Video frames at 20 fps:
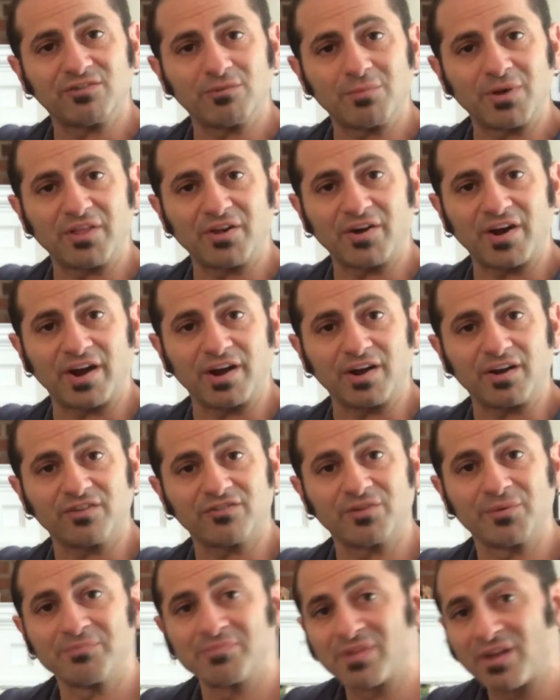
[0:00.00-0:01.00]
some other
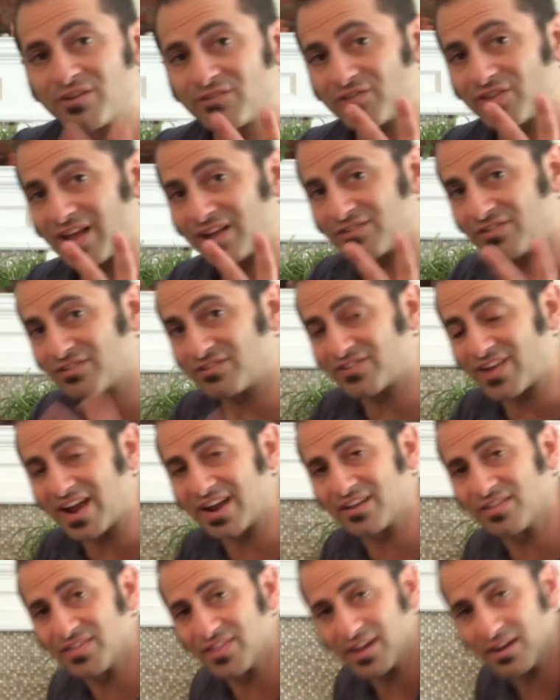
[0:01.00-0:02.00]
areas. So that's the
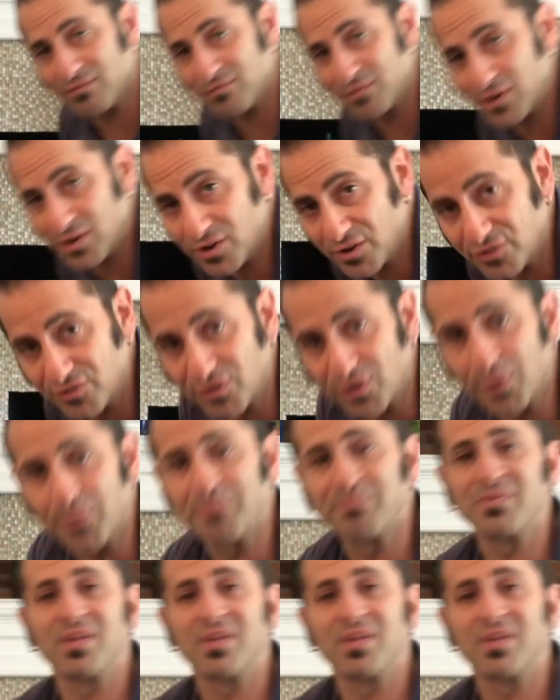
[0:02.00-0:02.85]
second thing for you to do.